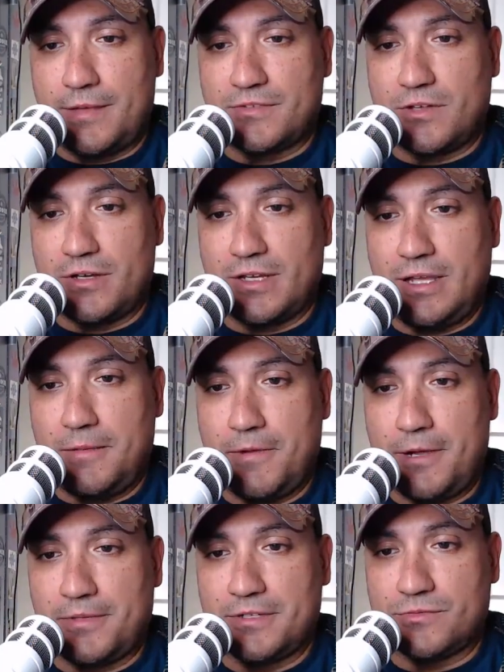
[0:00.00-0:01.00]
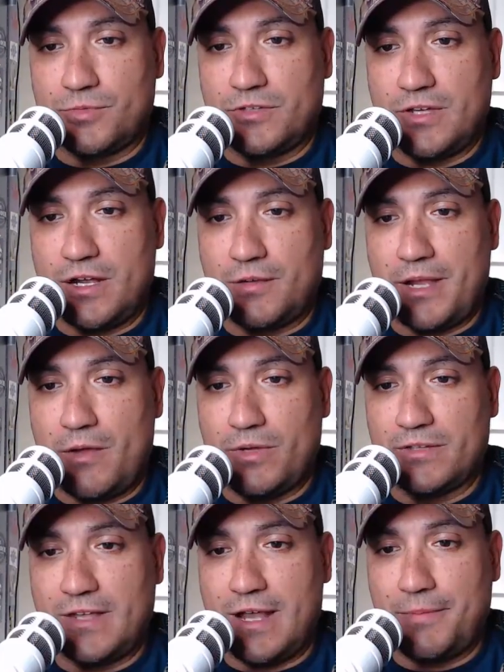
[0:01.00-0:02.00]
it's hard to keep up because we talk about
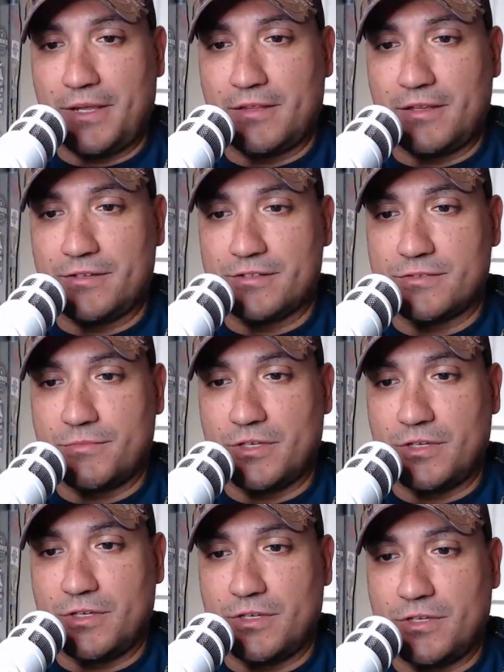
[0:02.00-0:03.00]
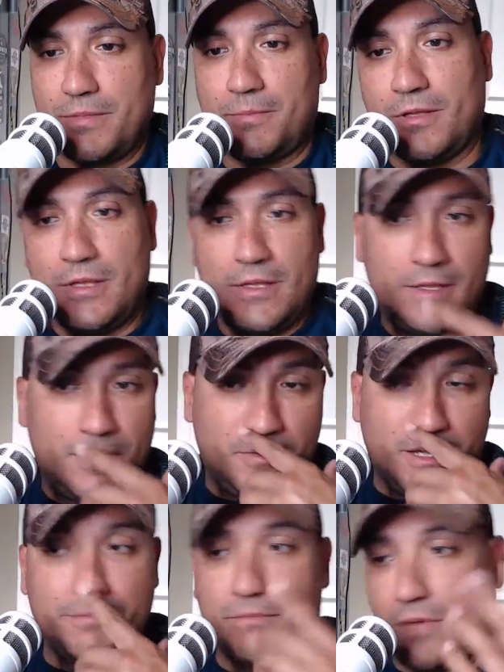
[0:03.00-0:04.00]
one topic and then there's a million people.
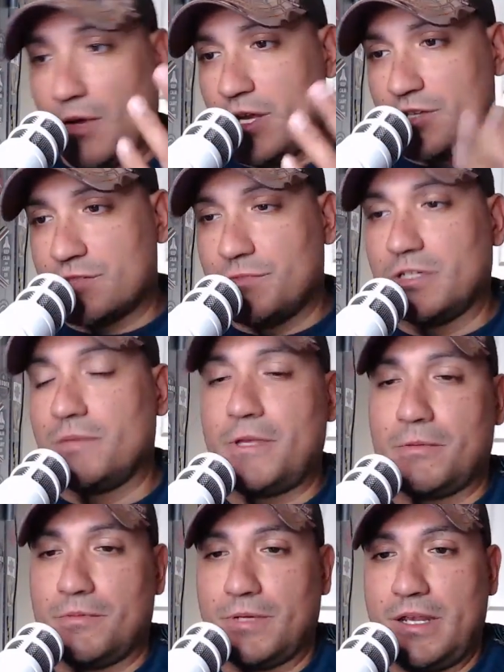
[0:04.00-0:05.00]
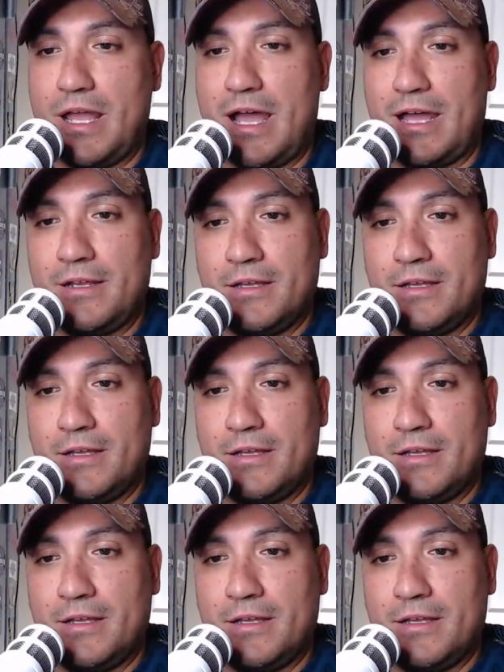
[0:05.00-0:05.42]
Well, I wish a million people, but not.